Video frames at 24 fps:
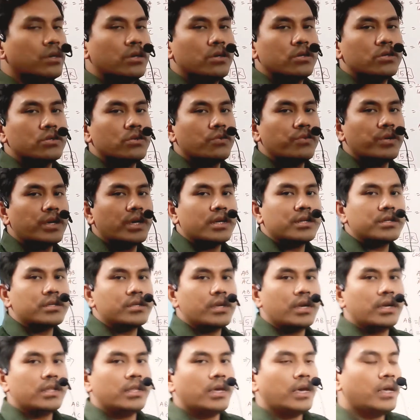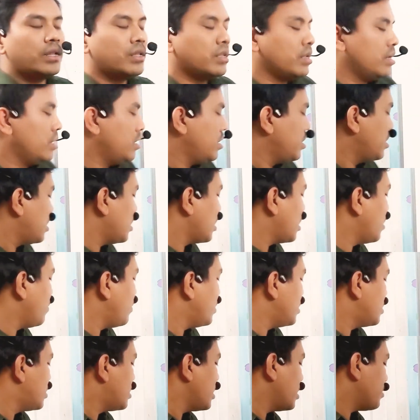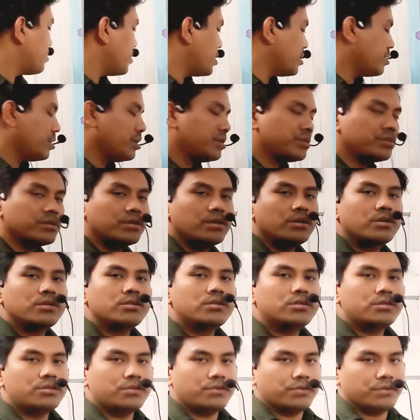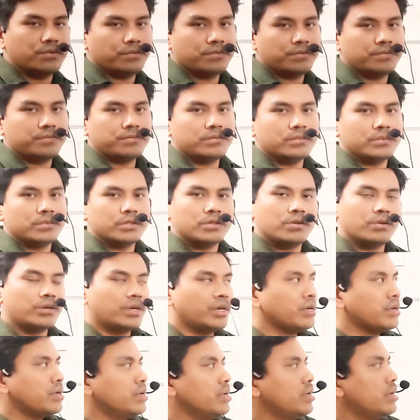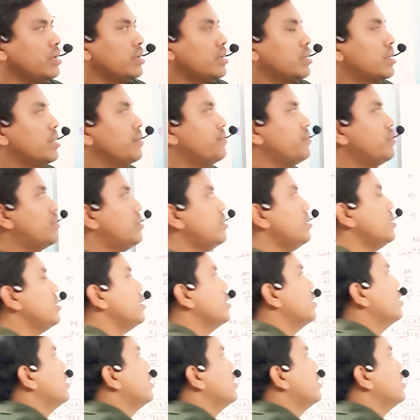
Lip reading: So we can say that the given statement is true. Okay. Therefore,